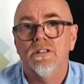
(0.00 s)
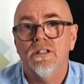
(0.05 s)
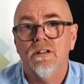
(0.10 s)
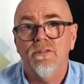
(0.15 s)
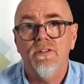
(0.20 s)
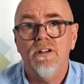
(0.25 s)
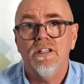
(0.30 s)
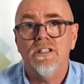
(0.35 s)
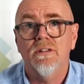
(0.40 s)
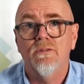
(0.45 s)
So
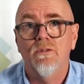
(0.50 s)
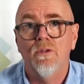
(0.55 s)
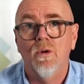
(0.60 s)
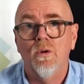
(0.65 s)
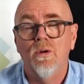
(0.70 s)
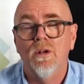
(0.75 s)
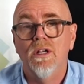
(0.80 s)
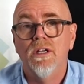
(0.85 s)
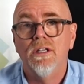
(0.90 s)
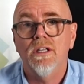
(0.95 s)
first of
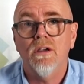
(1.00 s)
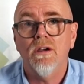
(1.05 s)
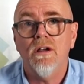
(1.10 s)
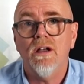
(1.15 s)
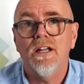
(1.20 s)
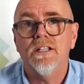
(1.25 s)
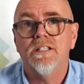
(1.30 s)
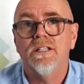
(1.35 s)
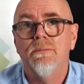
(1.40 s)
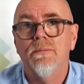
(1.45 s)
all, you
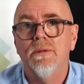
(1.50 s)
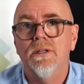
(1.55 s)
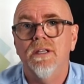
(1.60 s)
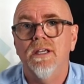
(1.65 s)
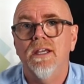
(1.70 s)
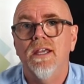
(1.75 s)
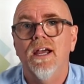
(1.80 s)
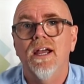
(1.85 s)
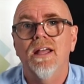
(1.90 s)
hire somebody